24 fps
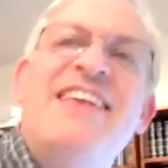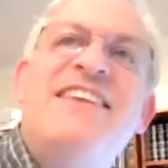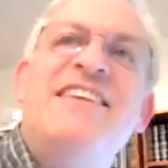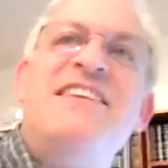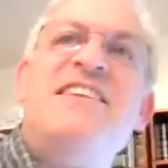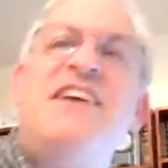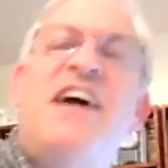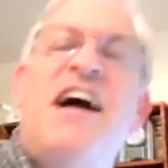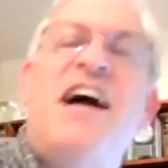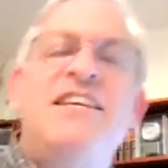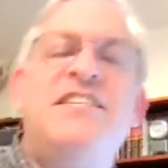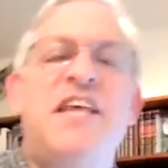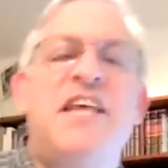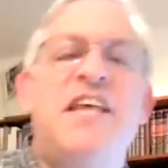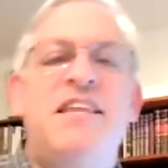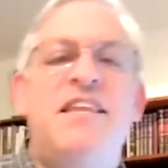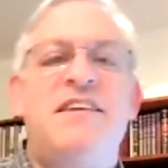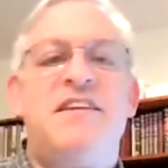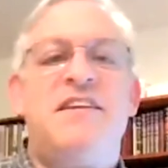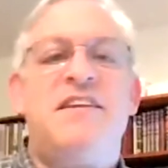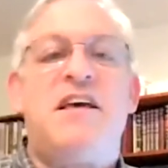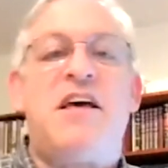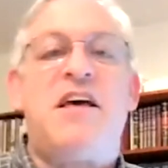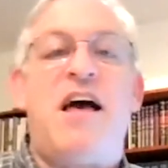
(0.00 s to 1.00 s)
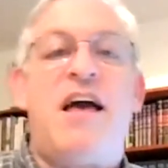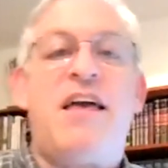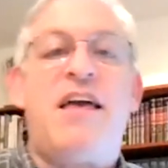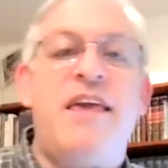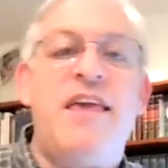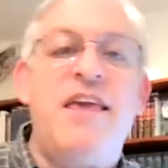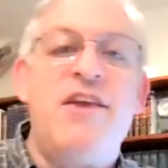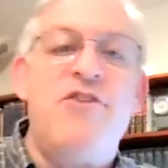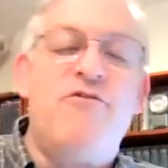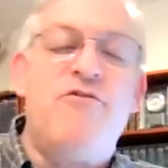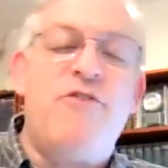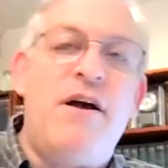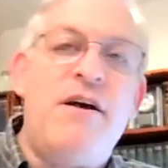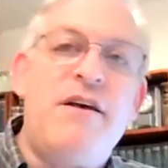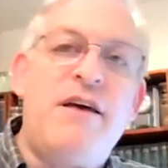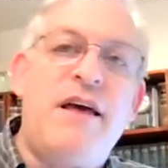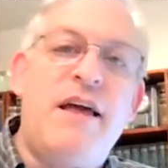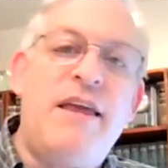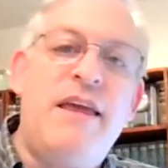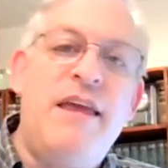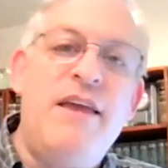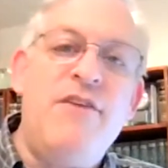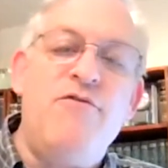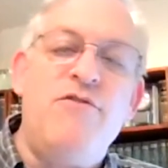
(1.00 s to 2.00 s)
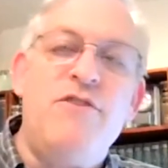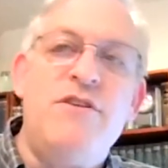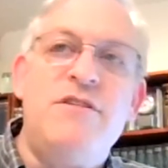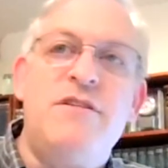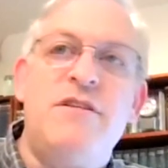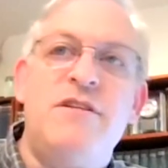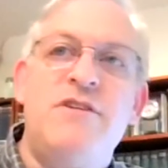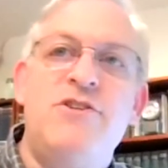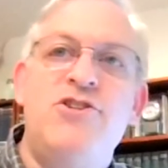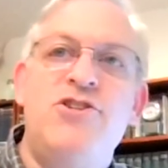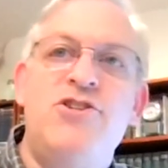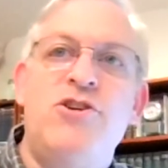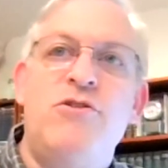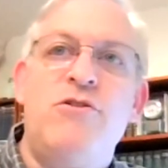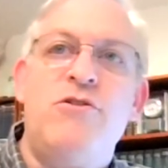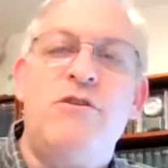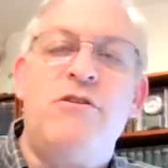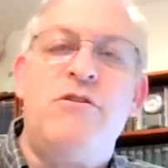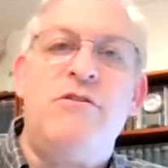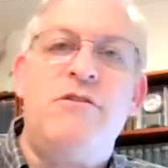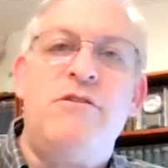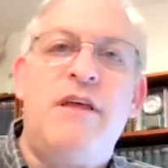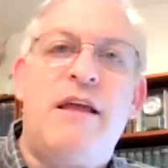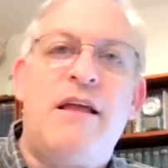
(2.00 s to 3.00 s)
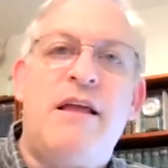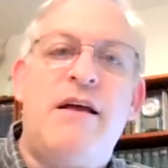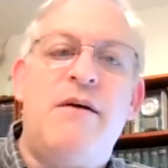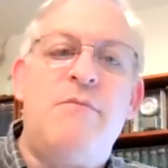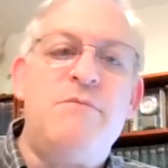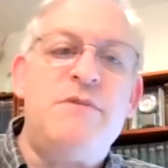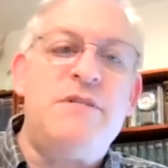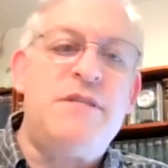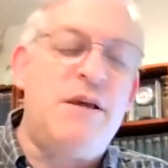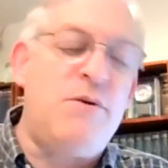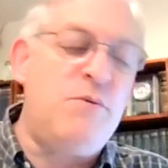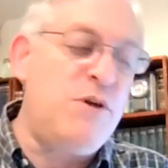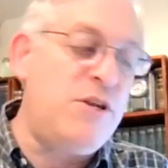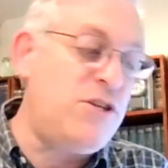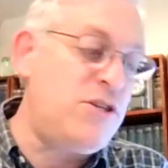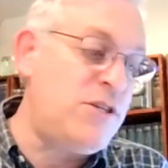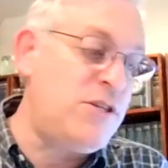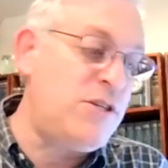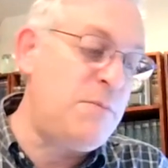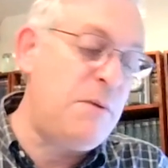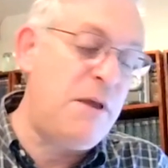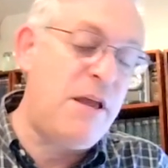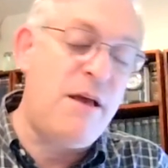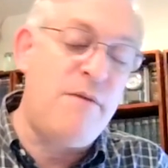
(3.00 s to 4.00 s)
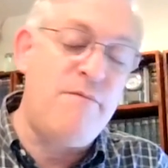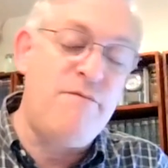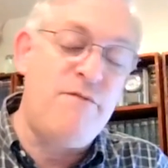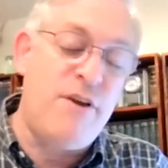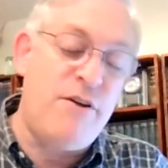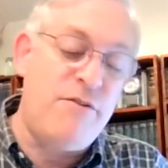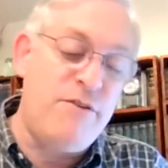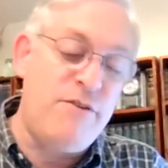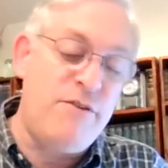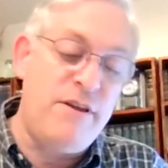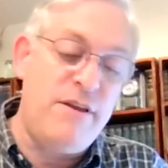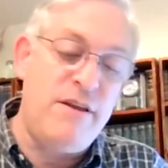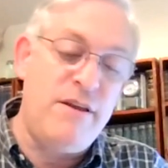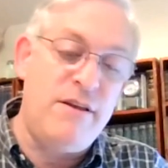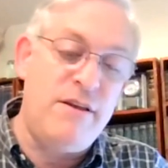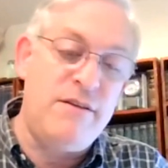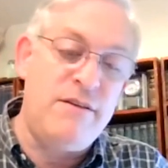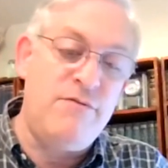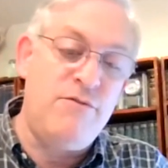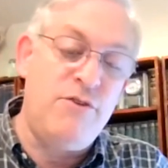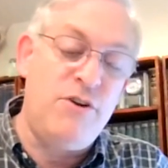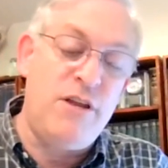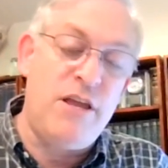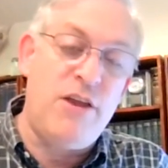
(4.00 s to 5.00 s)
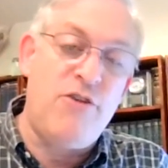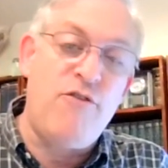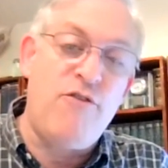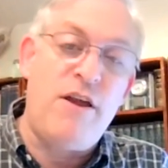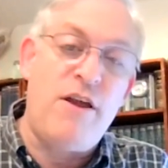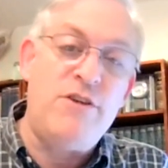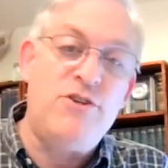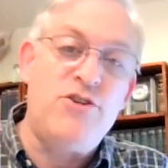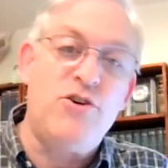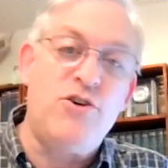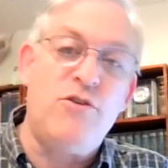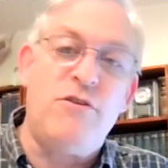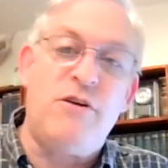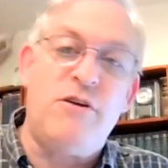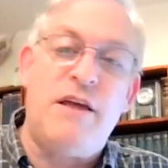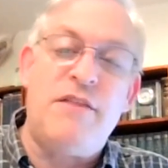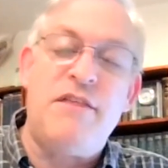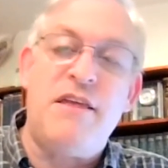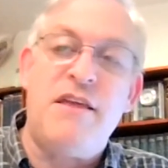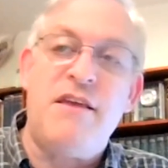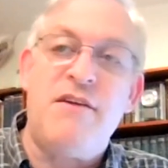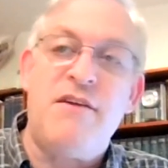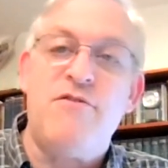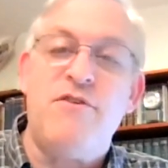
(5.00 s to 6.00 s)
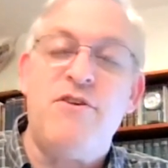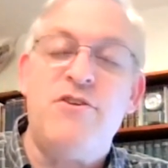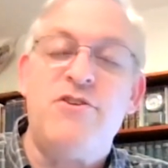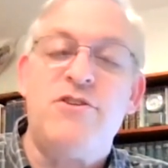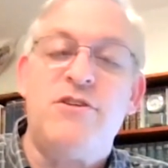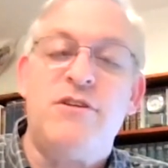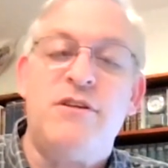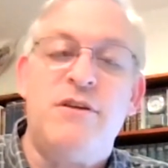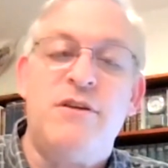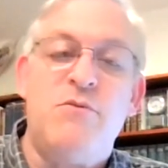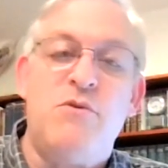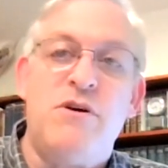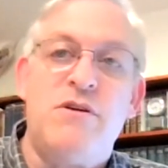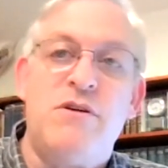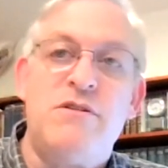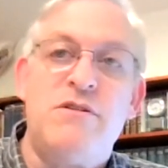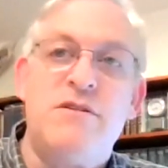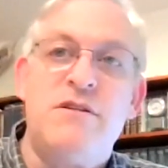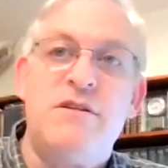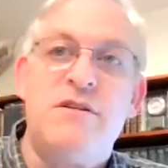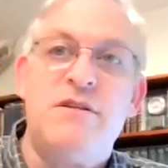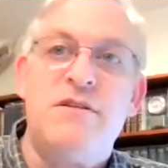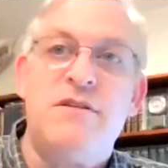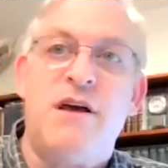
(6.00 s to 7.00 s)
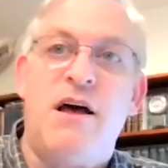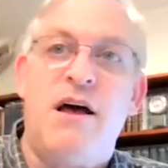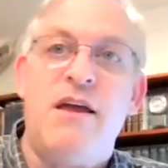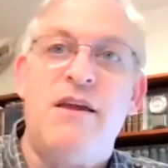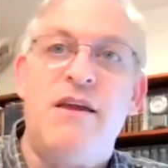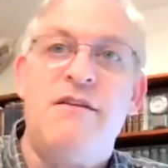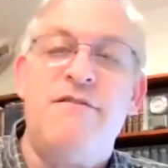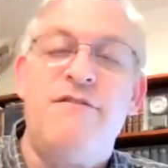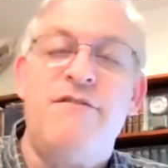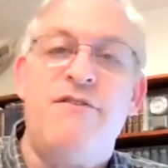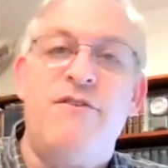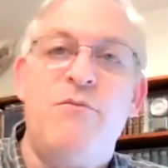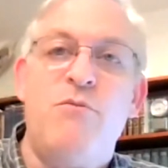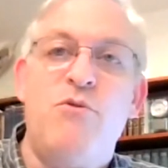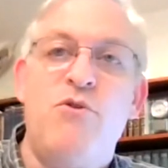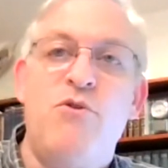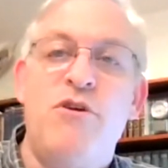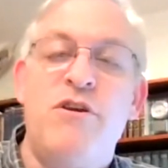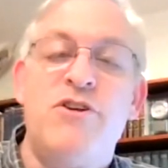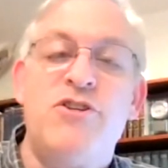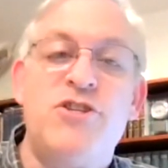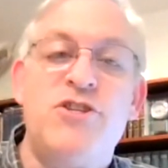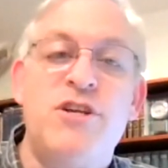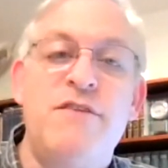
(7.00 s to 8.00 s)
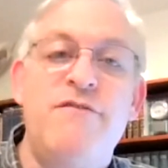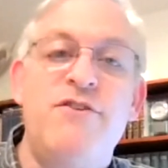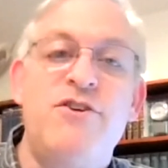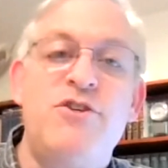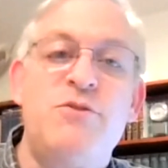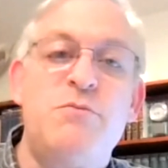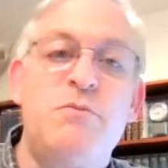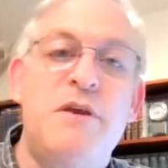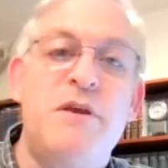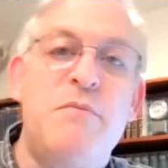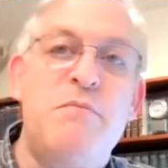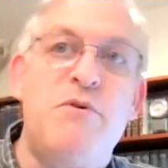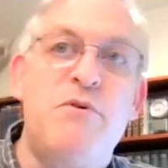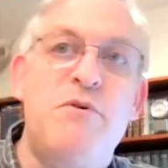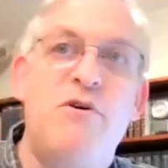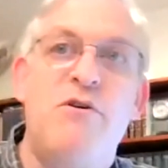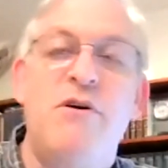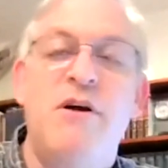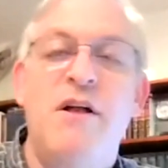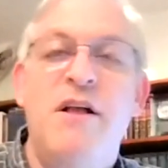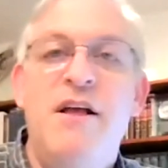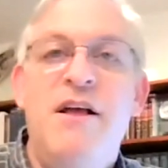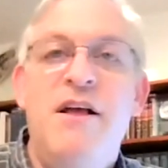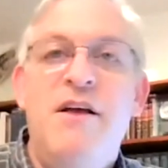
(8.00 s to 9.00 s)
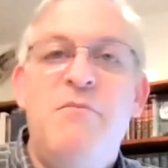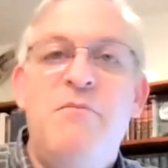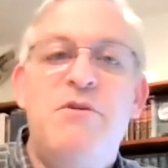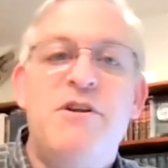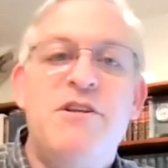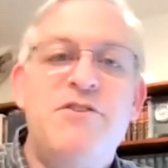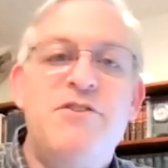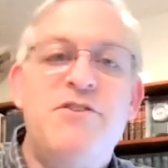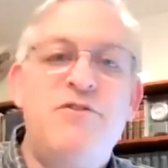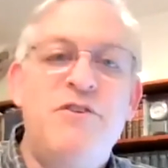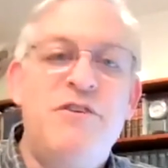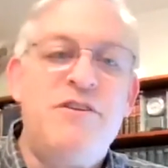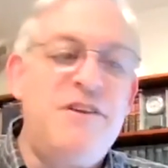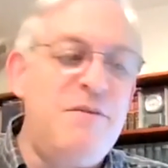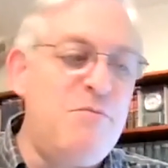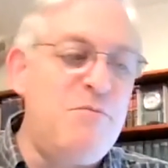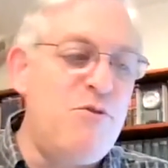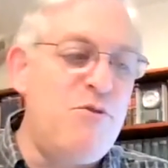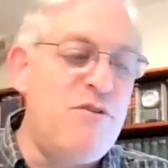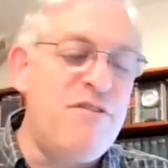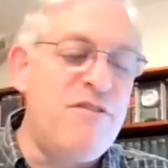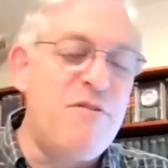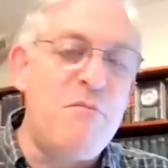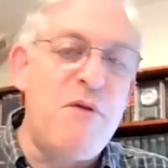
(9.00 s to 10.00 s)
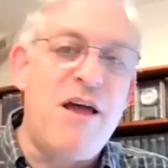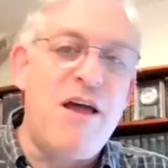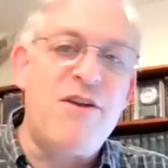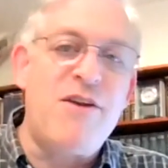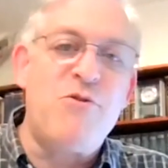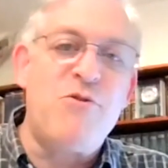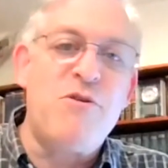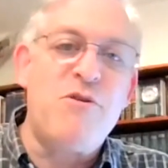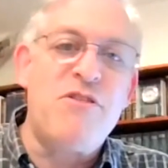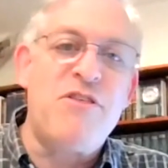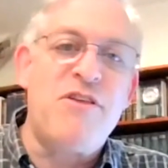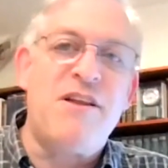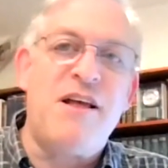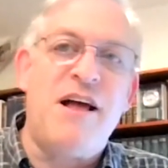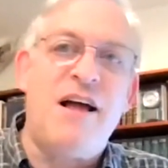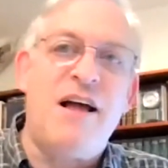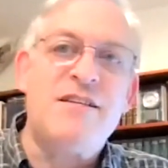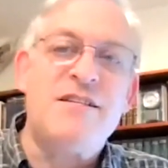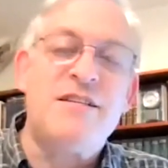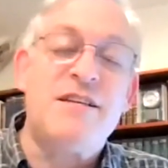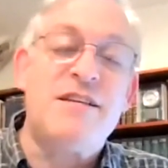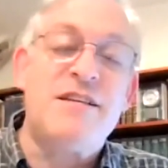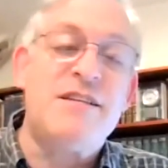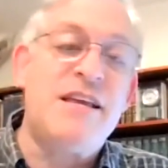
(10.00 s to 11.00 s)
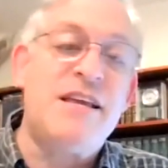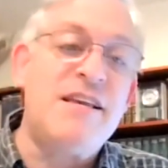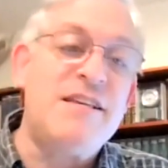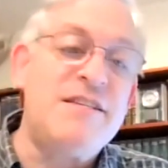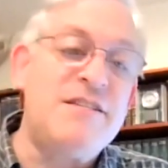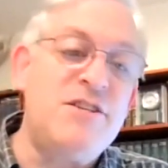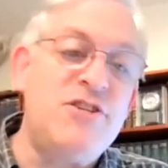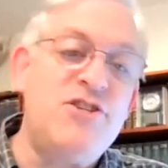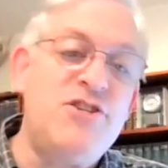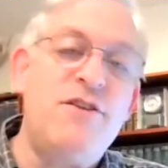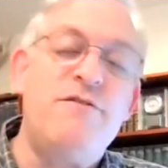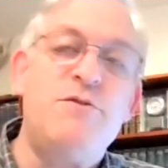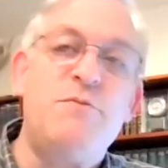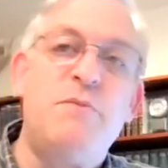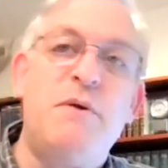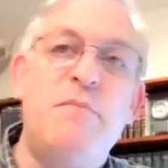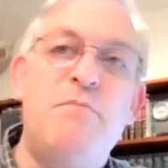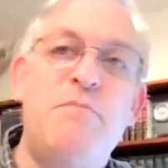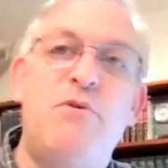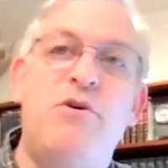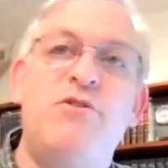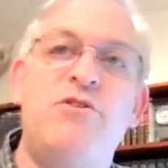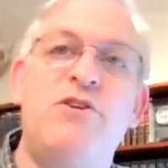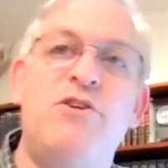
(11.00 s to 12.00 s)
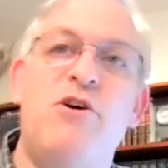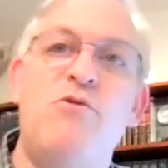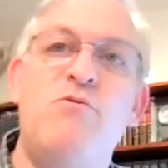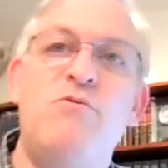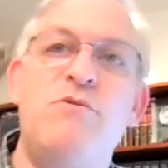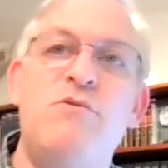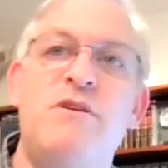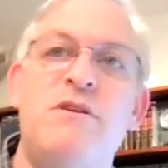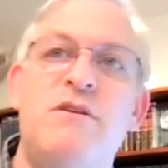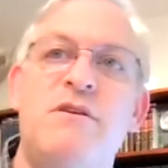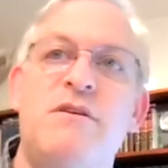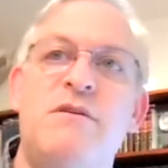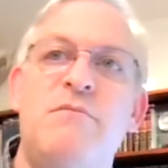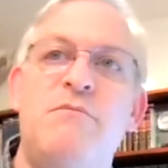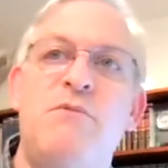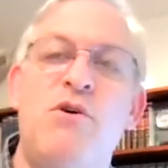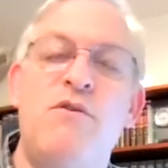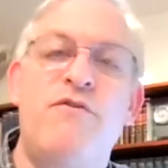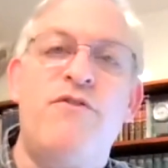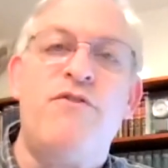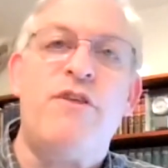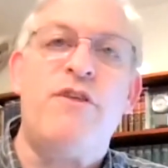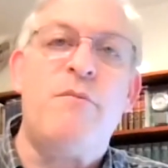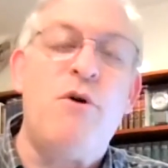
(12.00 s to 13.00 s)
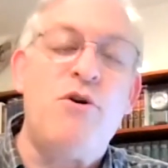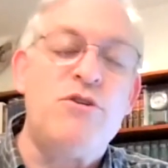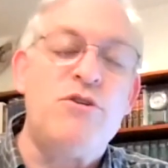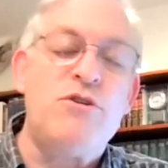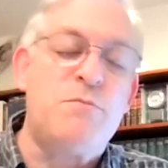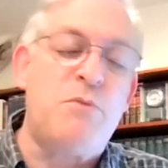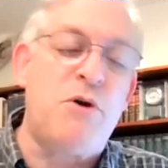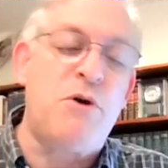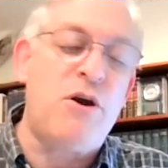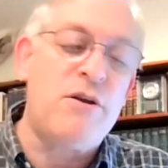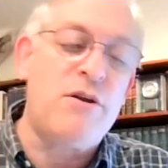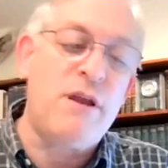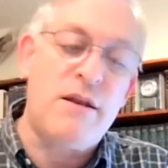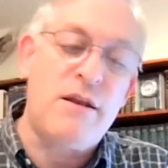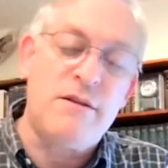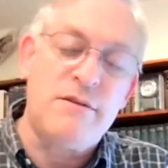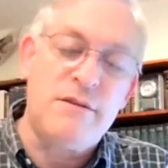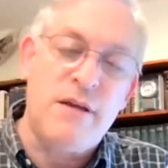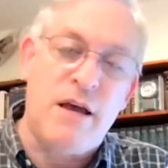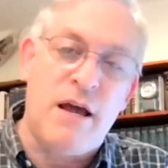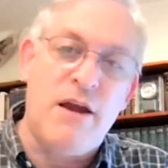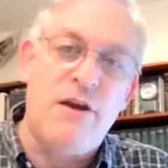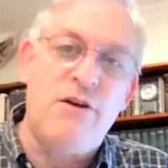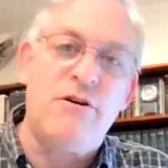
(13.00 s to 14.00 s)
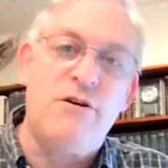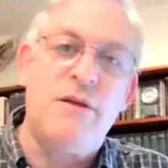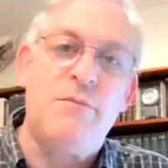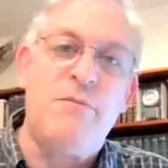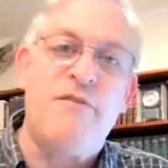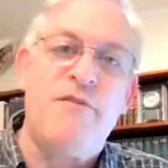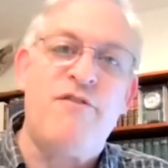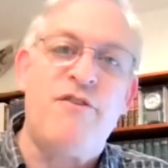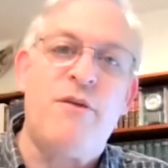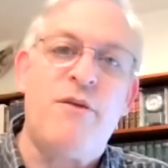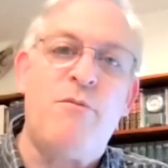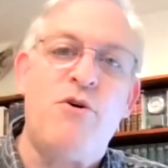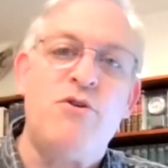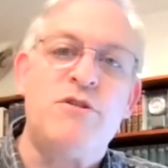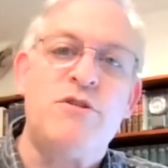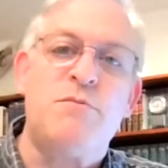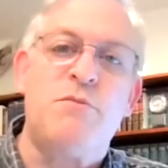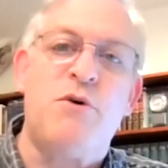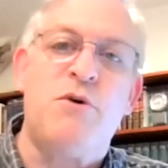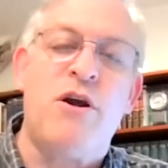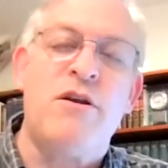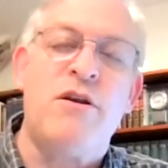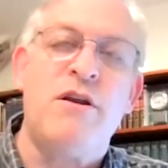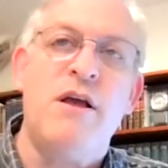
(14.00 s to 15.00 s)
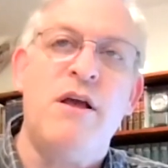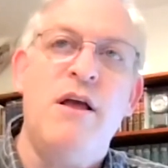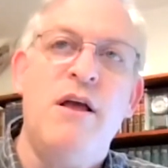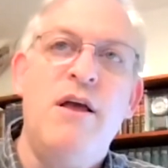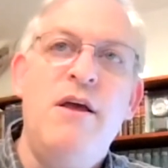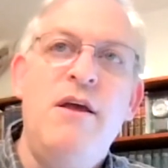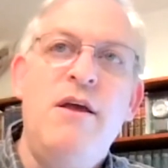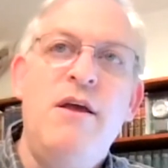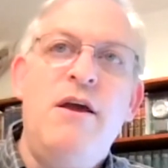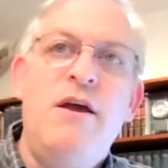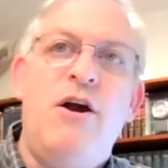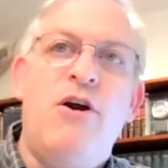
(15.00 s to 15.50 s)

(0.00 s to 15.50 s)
and I sent it to the Hakira. Hakira is the journal that comes which has become very, uh, really a great journal. I think originally was designed for more yeshivish people, but it's really more the modern Orthodox, because I guess the yeshivish people don't, uh, mo- for the most part, not entirely, but for the most part,